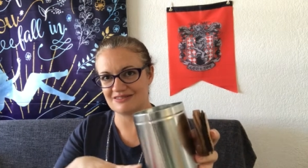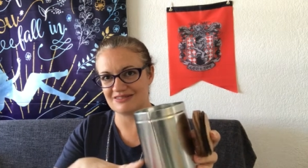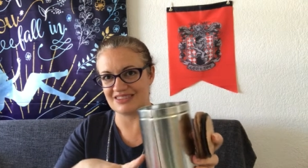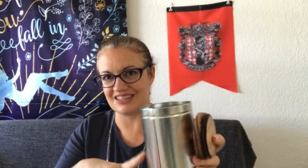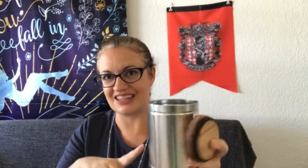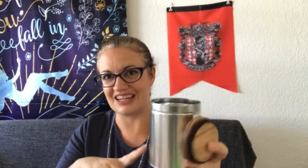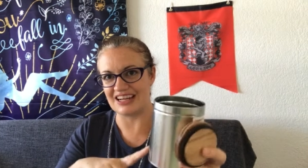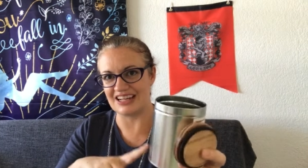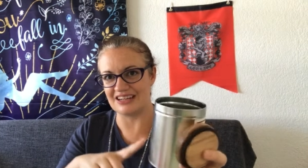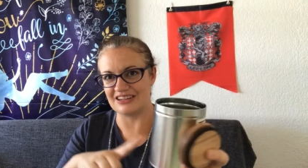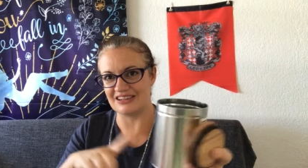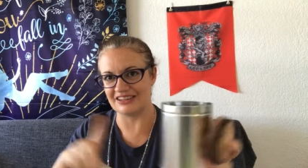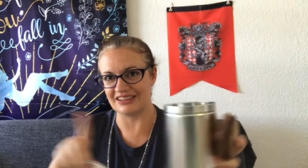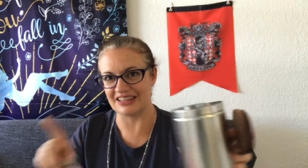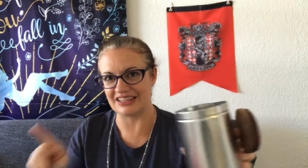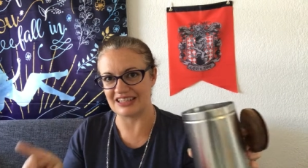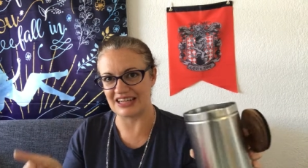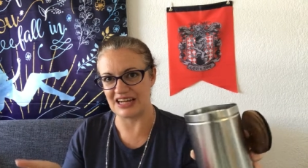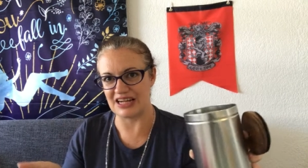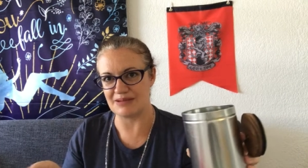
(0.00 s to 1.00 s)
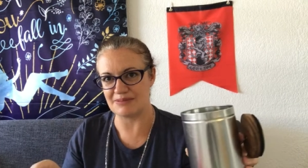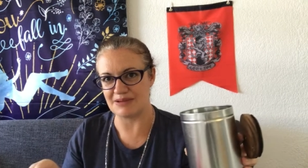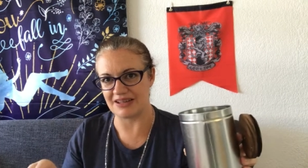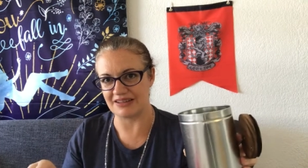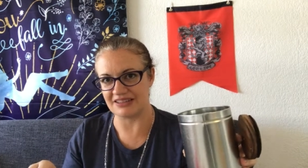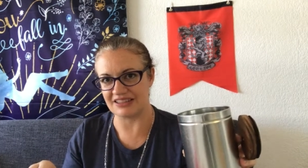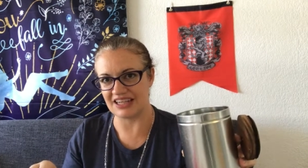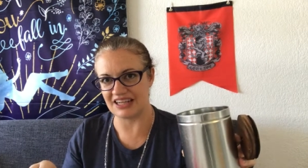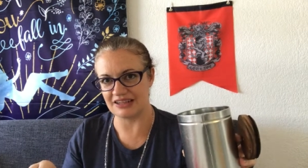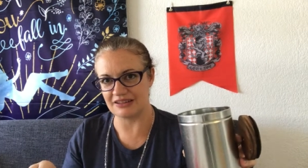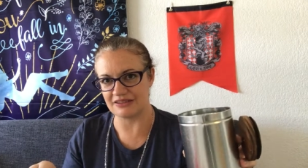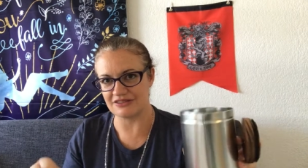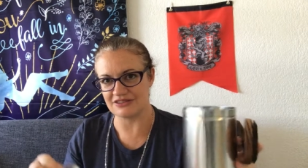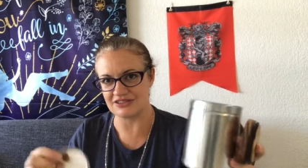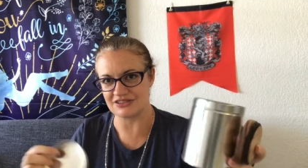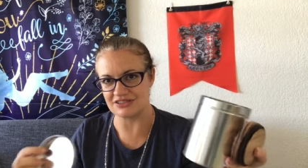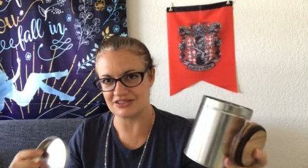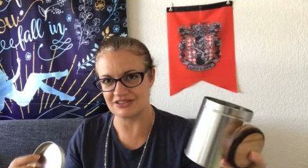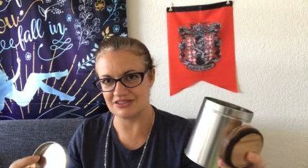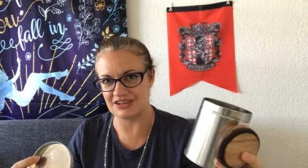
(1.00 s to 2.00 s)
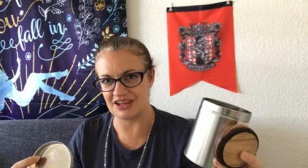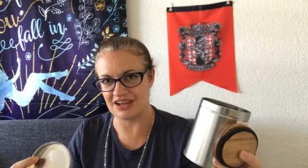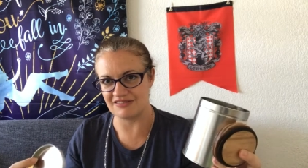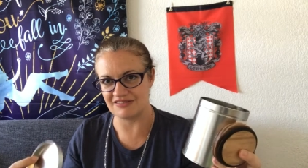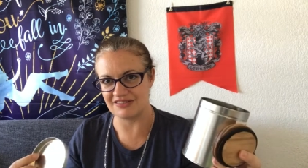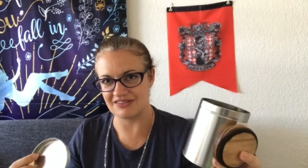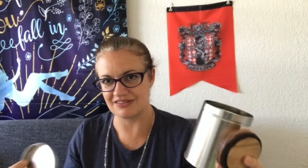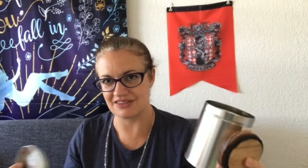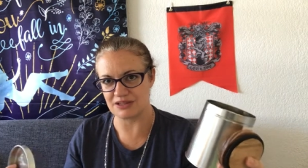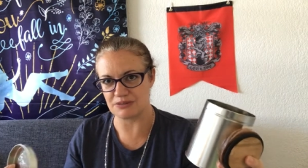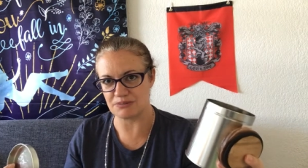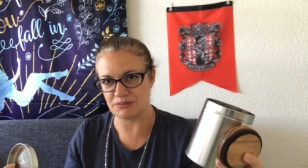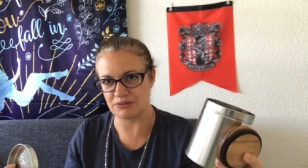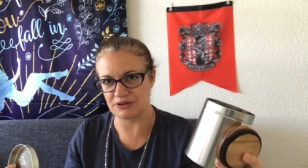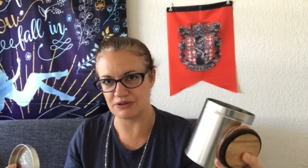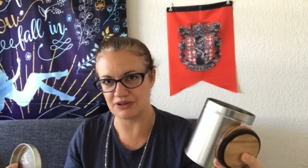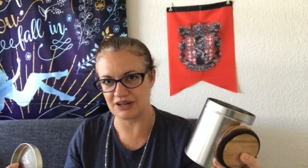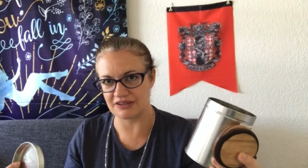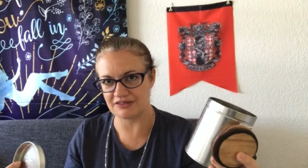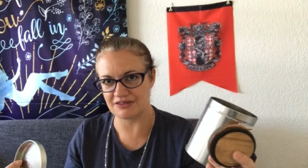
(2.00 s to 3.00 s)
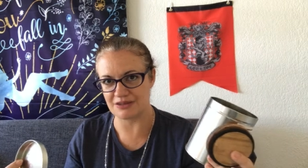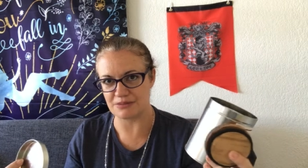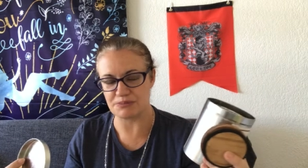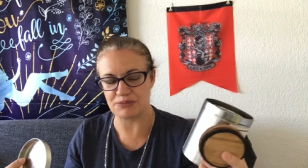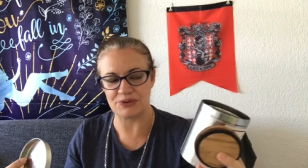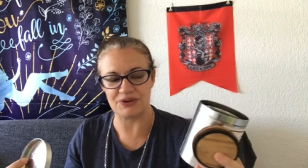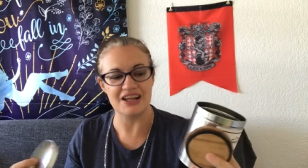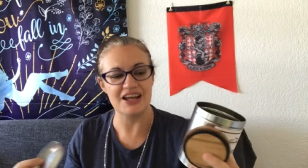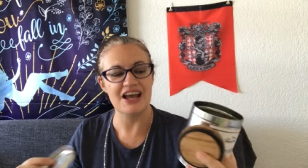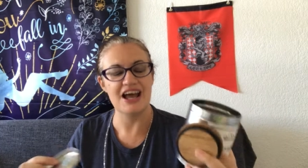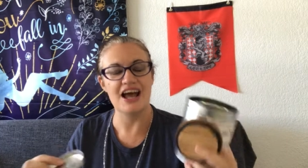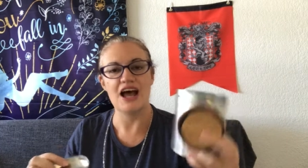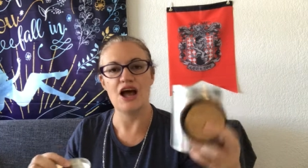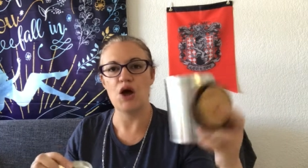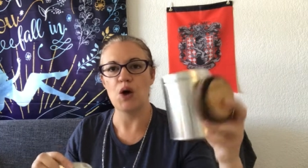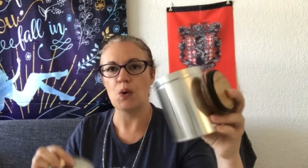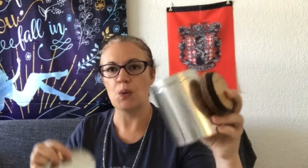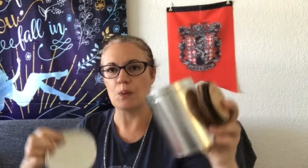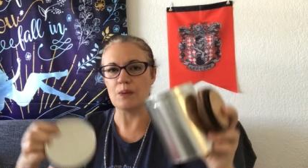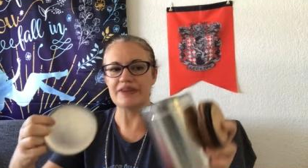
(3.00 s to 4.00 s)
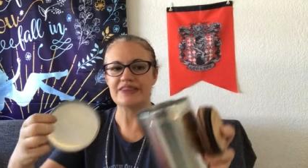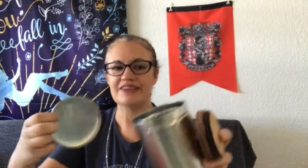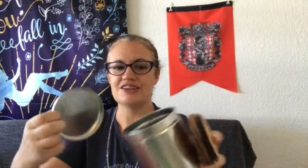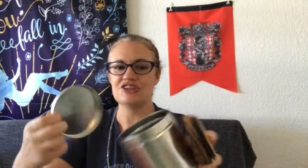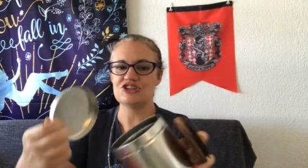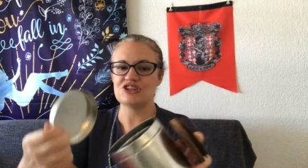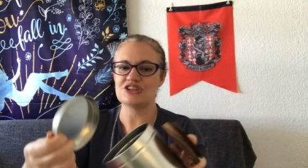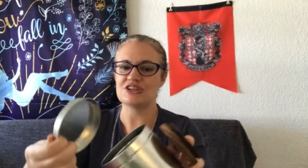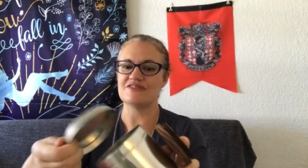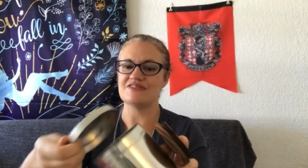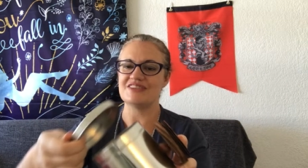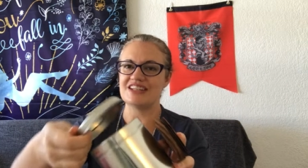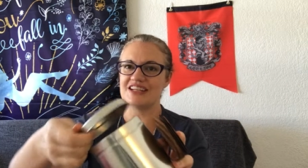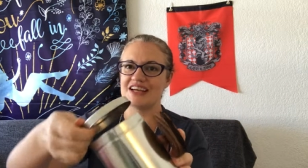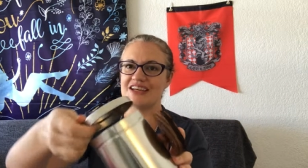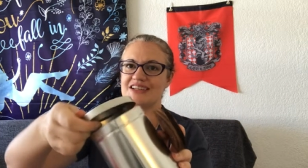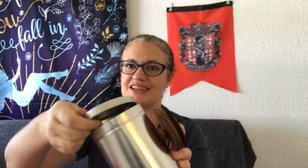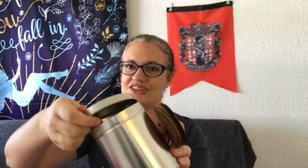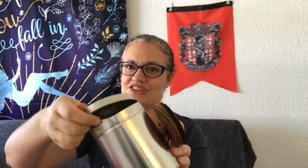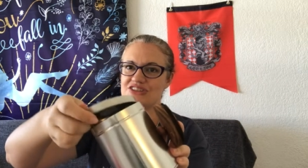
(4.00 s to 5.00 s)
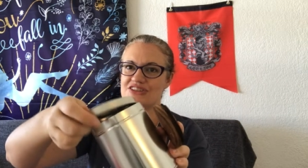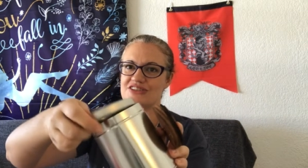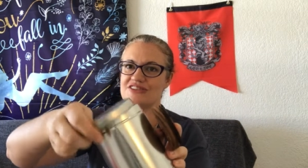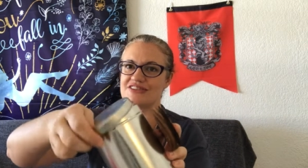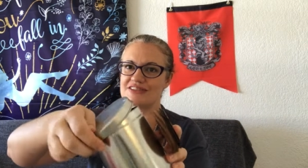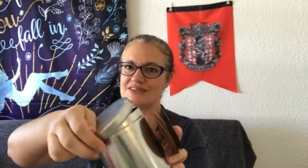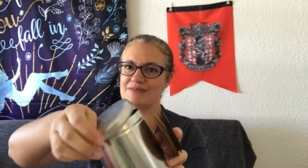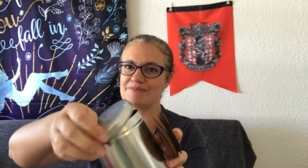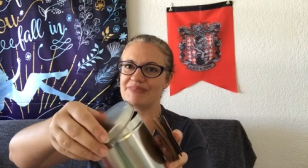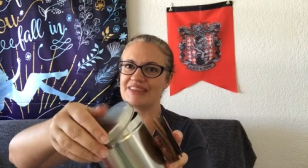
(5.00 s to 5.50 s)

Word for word: the candle like came out of the canister and obviously broke at some point. What they should have done is just